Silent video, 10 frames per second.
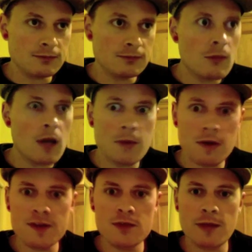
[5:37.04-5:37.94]
my
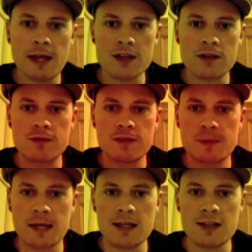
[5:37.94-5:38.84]
personal passion for
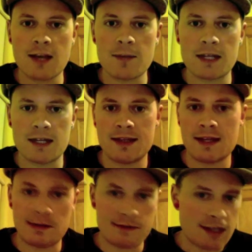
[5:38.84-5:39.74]
speaking Japanese,
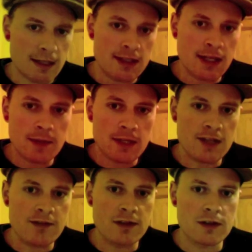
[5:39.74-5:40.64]
how I've studied
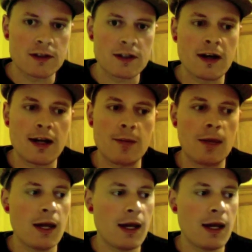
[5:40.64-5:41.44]
Japanese for a long time,